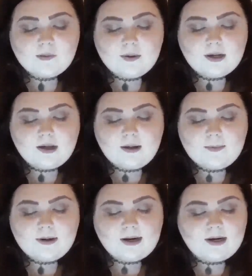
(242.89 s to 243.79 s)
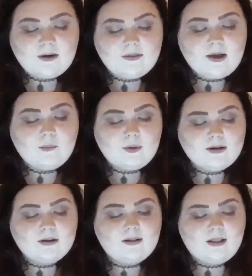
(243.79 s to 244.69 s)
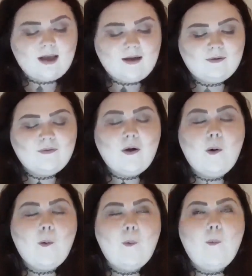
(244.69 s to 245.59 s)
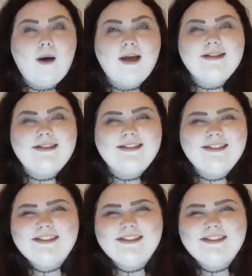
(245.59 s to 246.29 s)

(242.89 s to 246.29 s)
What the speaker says: to wake up and I hear that wicked laugh. What?